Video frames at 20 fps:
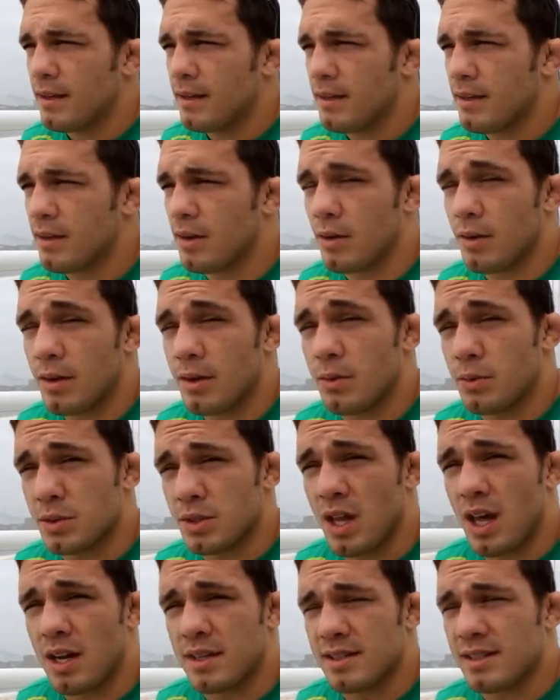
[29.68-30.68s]
You know, it was
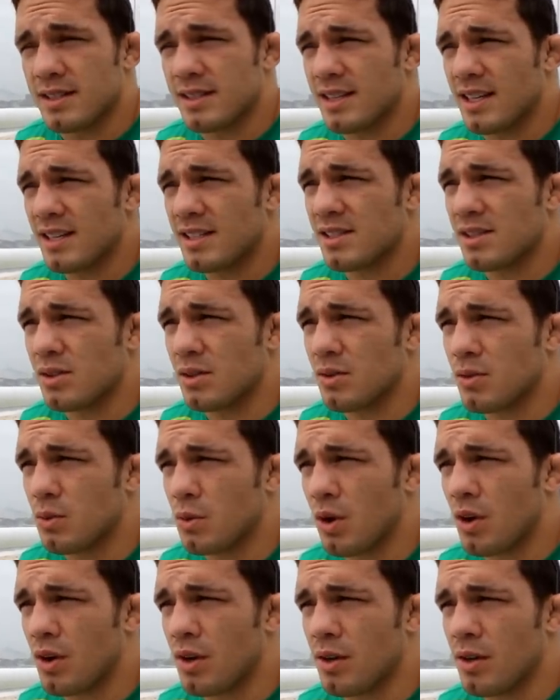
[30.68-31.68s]
a lot of success, so we're
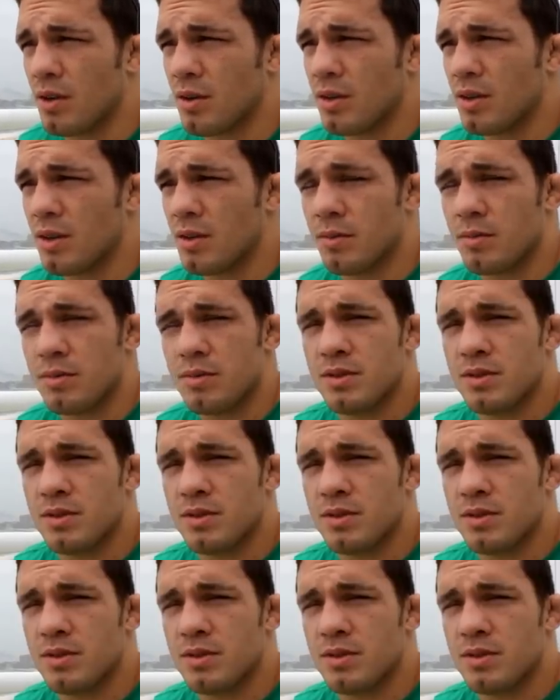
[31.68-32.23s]
already in the